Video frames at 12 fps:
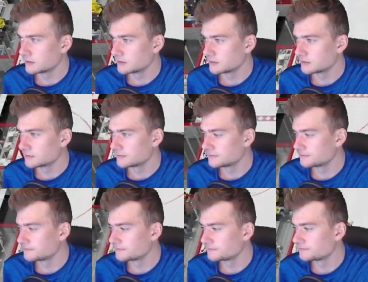
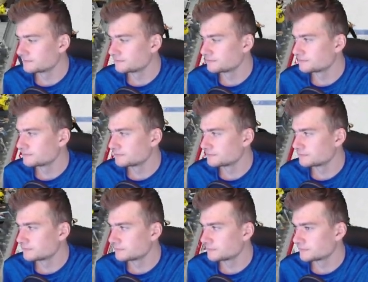
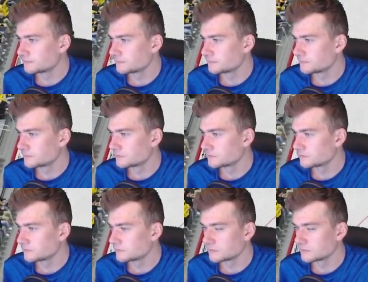Nobody speaks.